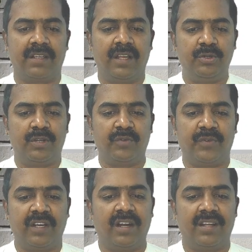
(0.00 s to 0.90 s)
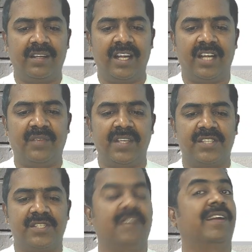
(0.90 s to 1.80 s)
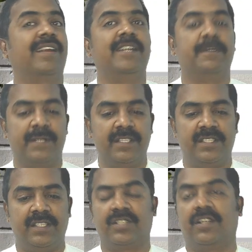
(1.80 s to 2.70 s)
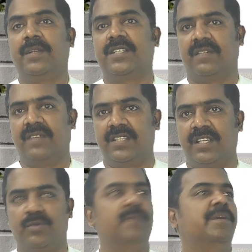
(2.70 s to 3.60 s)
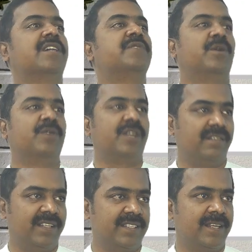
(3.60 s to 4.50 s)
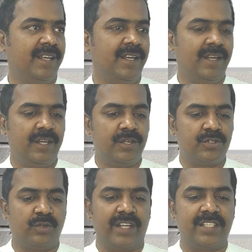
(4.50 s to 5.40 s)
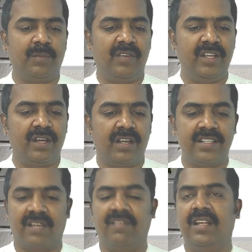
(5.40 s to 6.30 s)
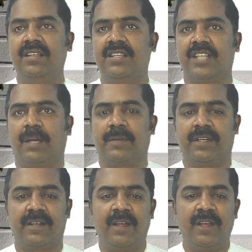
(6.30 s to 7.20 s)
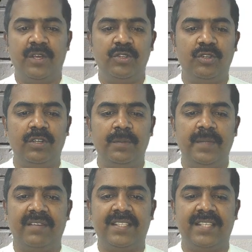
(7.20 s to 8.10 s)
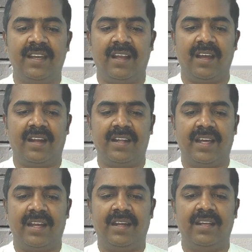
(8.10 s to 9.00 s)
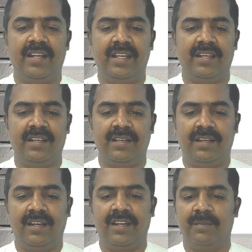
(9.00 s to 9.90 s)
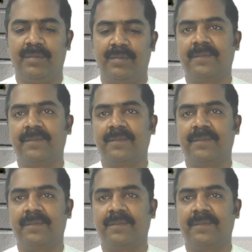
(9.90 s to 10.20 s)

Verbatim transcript: you would have forgotten rectification of error, depreciation, or bills of exchange. Why? Because we don't revise. So, for example, when you are in 17th chapter, you will be revising a lot and learning a little bit.